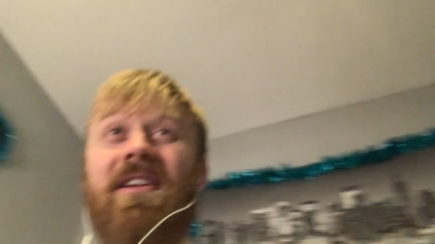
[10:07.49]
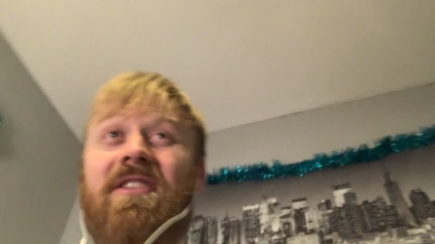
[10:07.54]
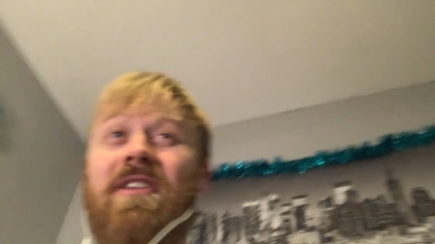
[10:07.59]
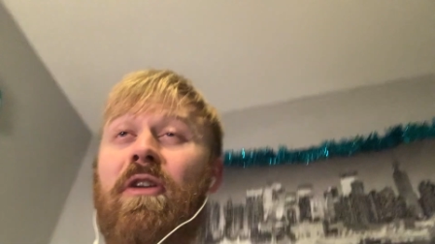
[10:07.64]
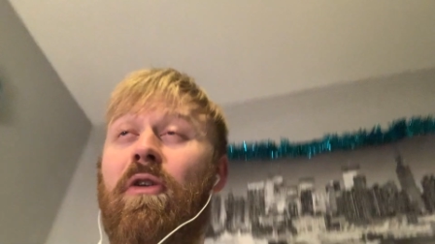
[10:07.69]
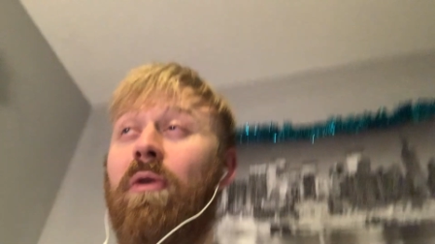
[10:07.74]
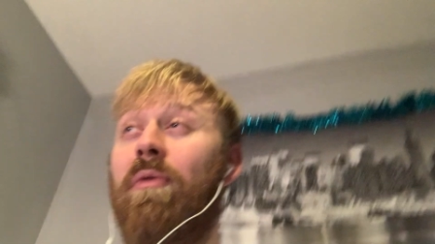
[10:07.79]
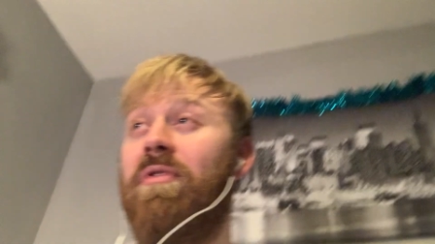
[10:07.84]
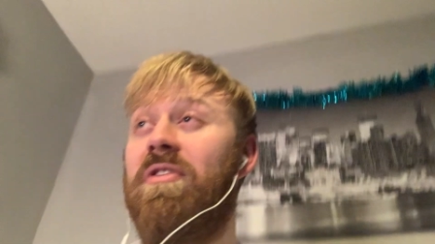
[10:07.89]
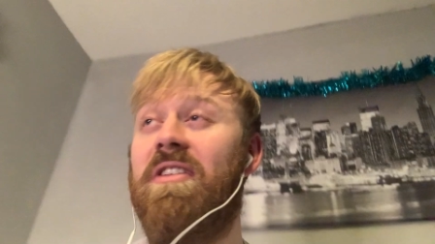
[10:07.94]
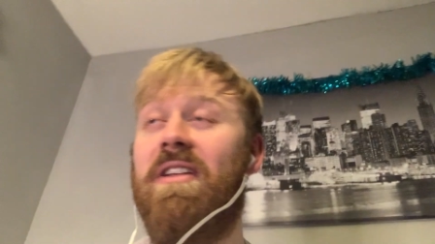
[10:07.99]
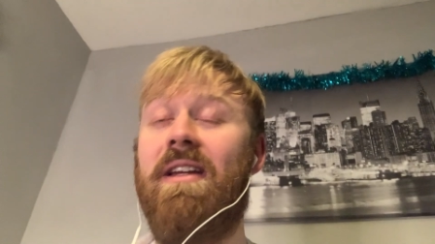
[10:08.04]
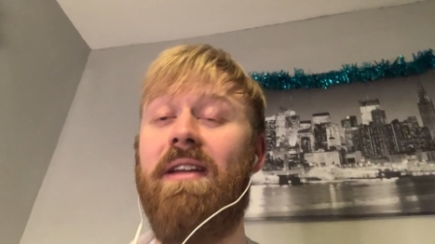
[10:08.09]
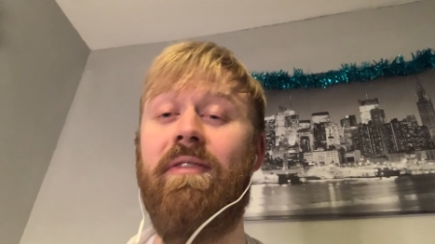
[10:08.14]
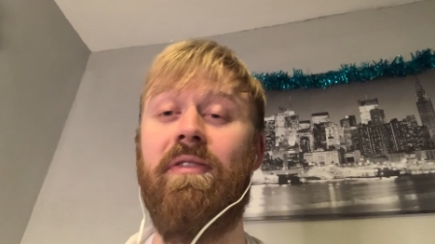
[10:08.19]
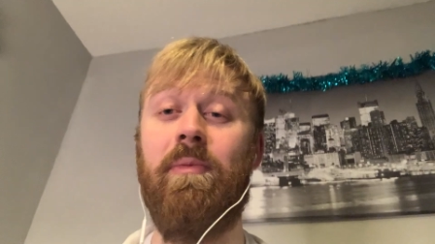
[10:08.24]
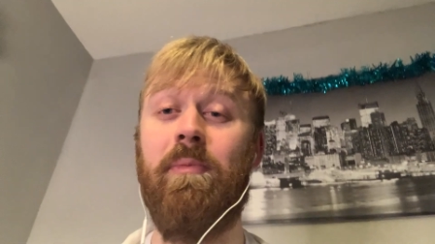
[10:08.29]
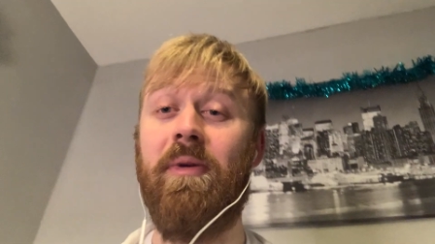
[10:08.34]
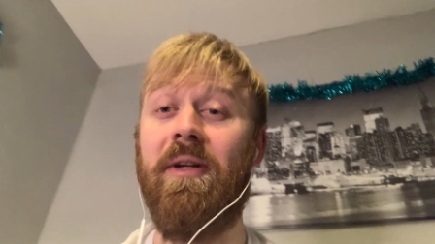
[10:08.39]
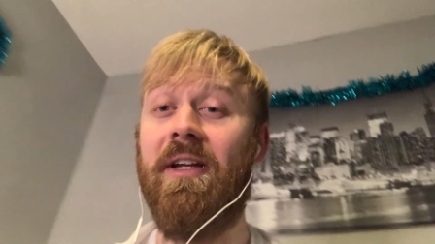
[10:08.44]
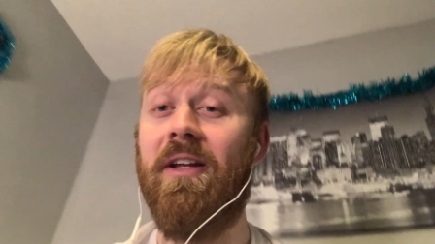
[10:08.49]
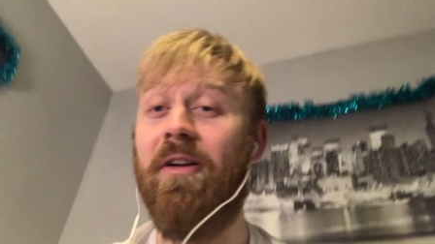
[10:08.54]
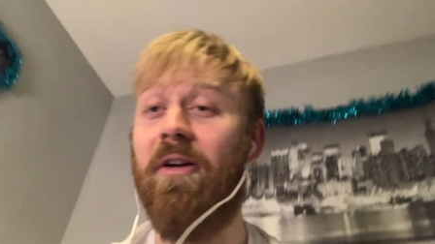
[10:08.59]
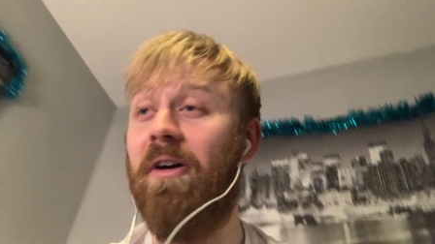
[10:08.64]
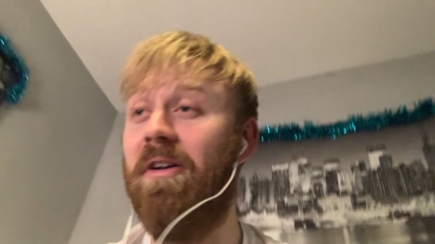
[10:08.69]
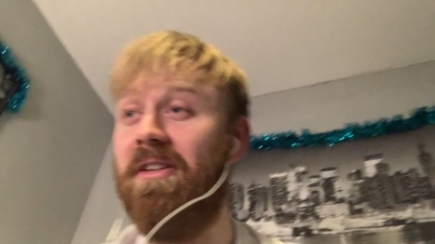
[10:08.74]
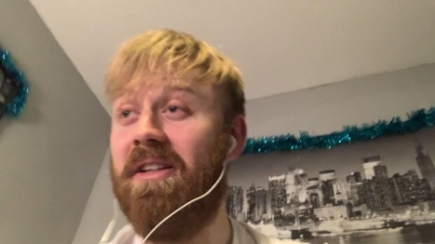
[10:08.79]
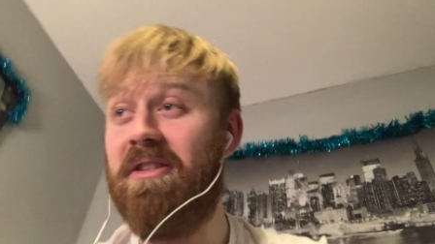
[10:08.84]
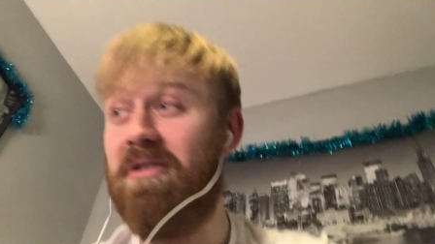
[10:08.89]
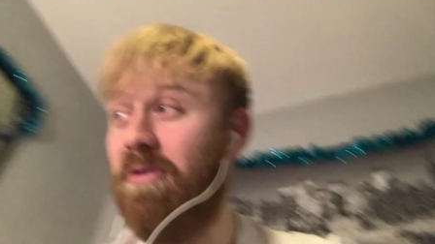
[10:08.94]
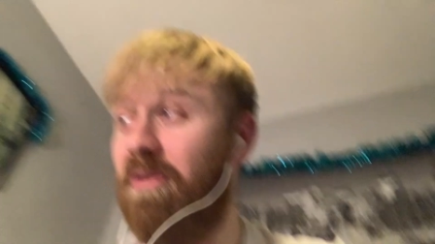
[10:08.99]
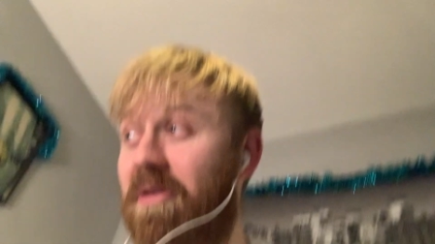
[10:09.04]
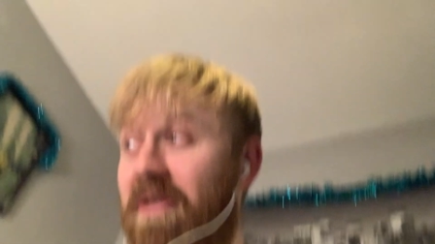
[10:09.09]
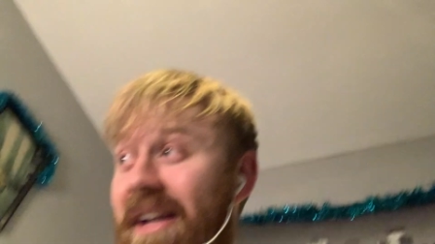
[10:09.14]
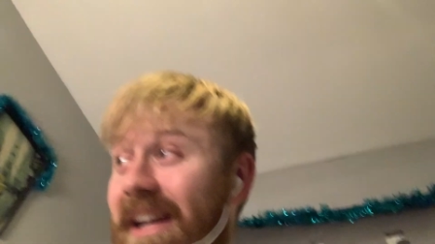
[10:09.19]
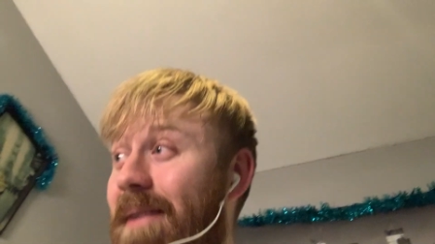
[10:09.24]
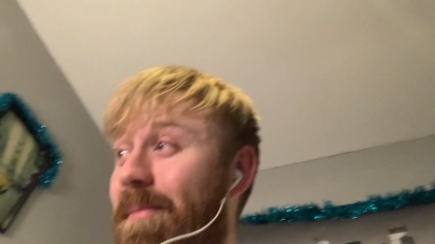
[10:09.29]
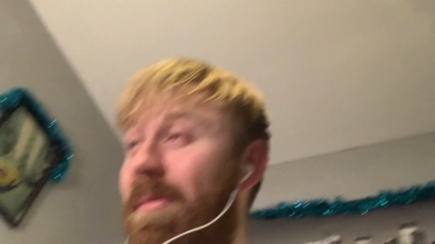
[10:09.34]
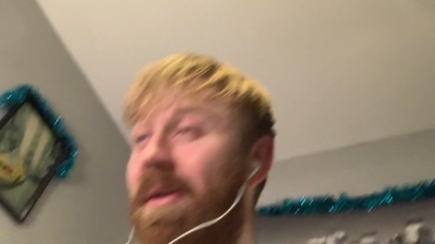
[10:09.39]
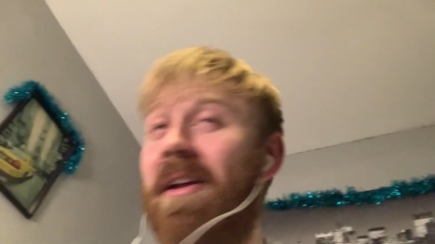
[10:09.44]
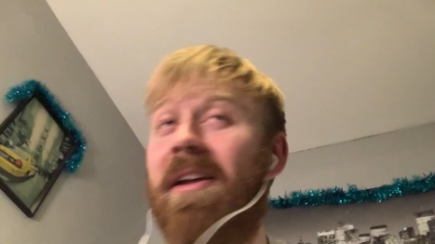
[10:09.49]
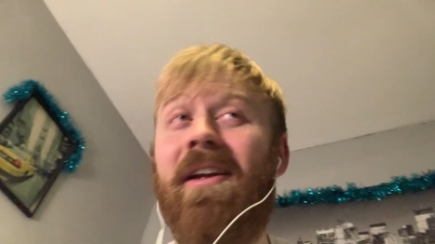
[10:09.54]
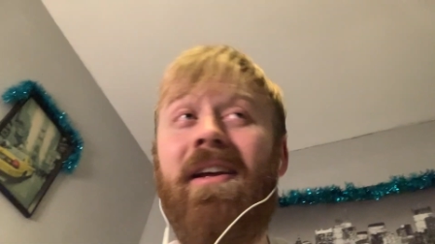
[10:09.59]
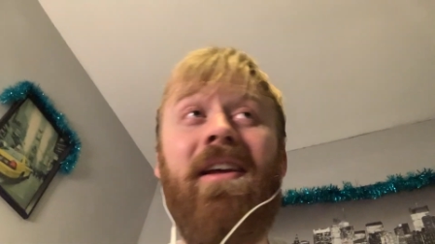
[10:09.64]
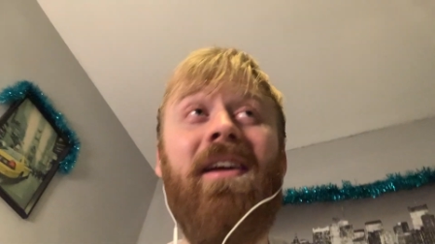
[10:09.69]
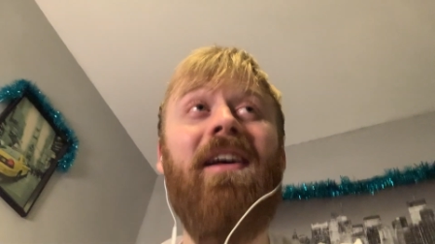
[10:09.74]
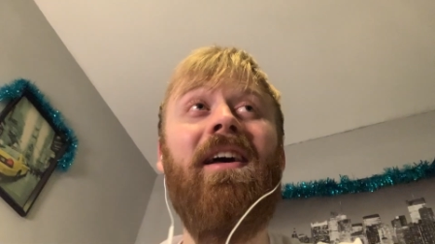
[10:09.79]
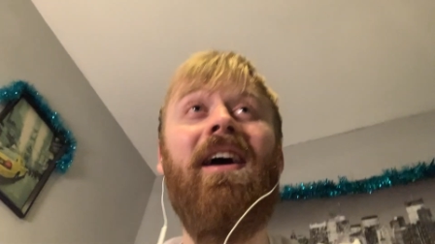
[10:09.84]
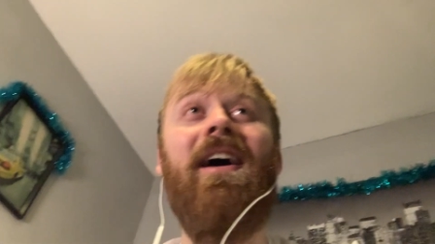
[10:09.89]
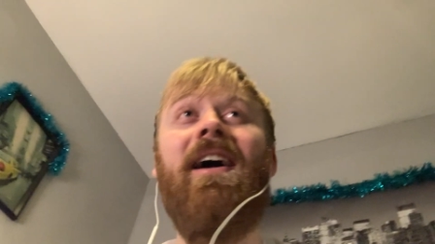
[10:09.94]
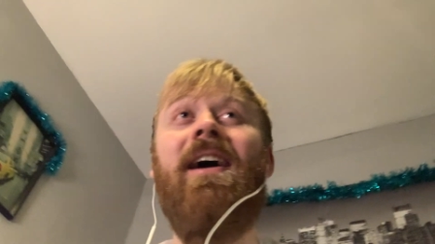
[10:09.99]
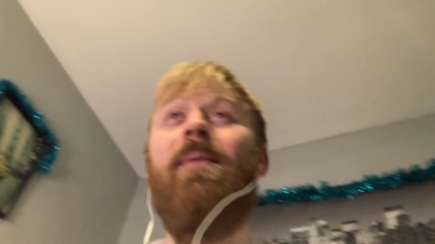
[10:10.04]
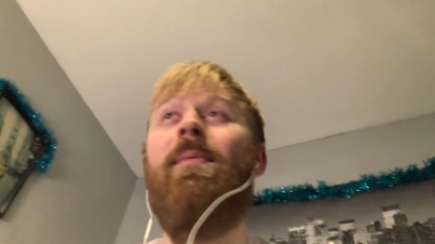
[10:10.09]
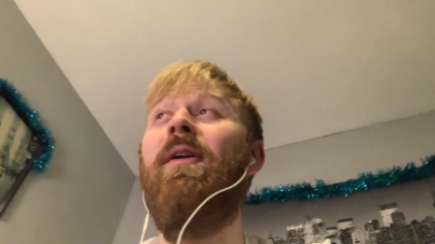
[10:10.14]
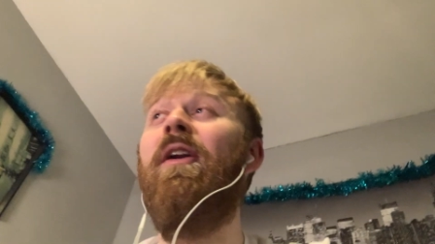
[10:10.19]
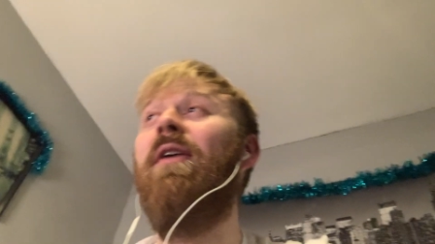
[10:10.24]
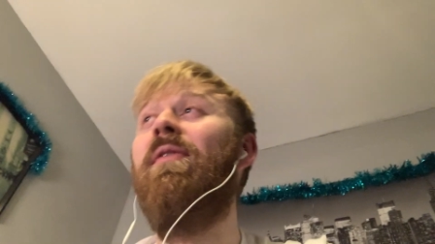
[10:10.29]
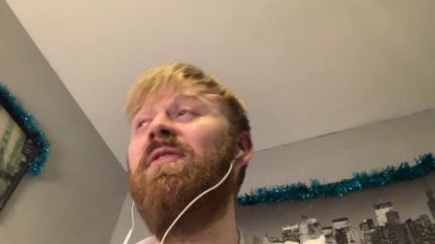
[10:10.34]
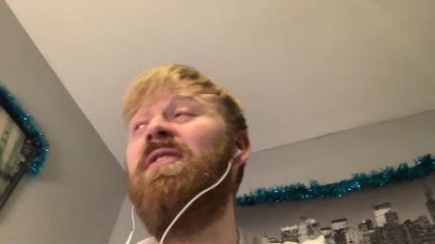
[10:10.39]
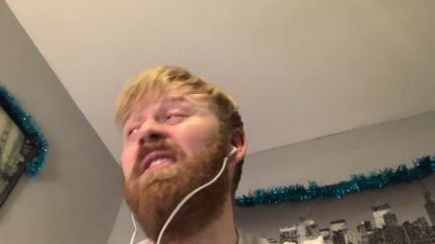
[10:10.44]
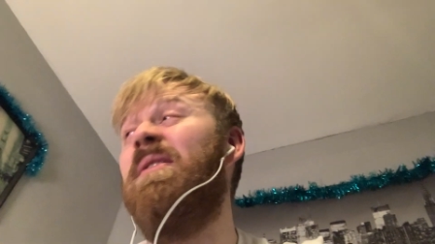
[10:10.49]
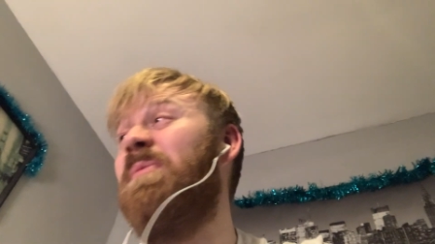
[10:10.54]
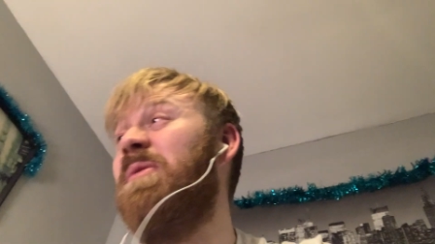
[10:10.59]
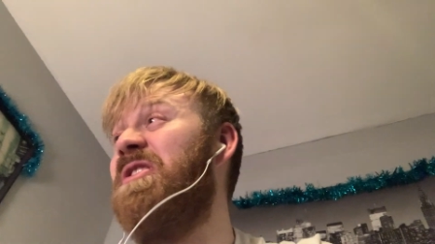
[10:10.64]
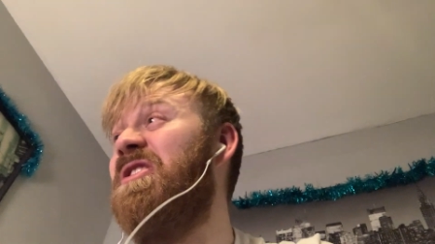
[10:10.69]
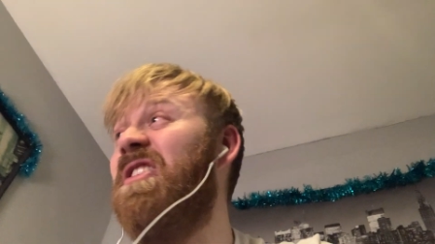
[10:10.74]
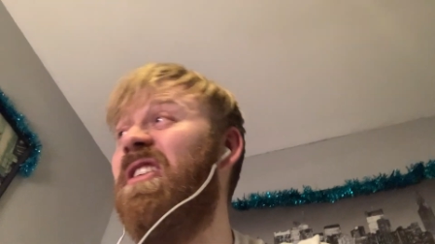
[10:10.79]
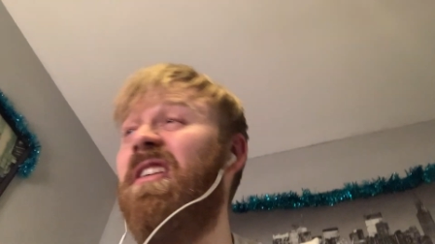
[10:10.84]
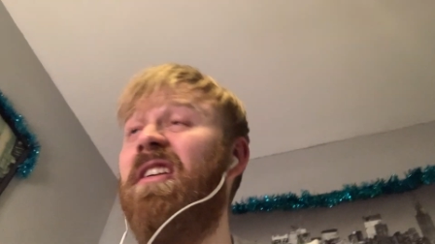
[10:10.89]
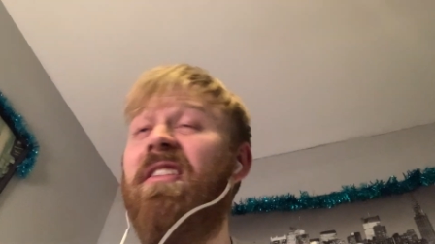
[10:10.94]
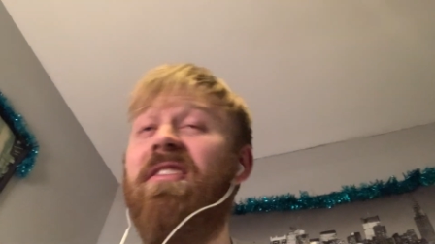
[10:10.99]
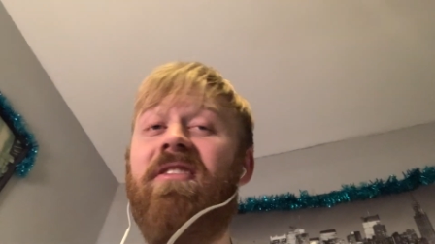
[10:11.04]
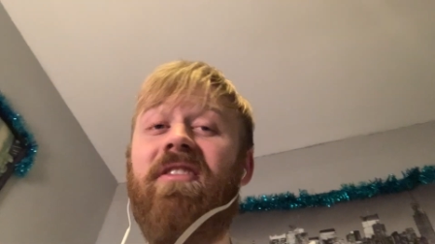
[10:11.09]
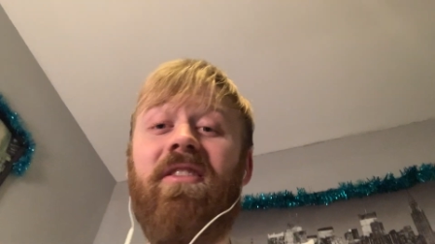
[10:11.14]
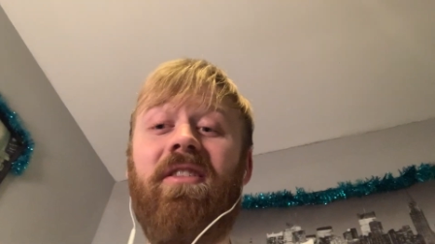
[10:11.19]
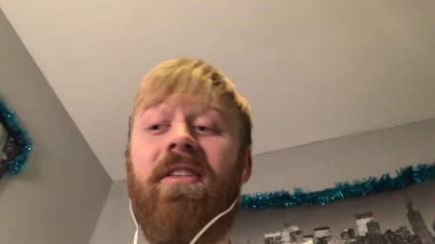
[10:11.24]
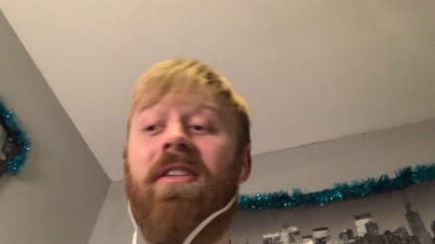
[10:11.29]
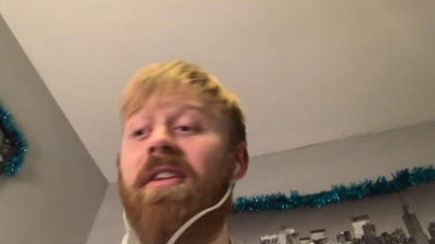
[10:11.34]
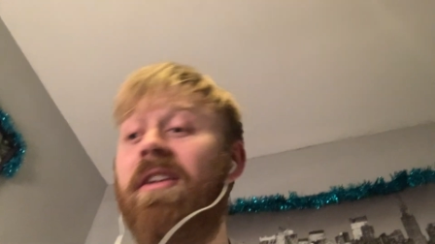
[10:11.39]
I love and Pienaar. They took him, um, and obviously Richarlison.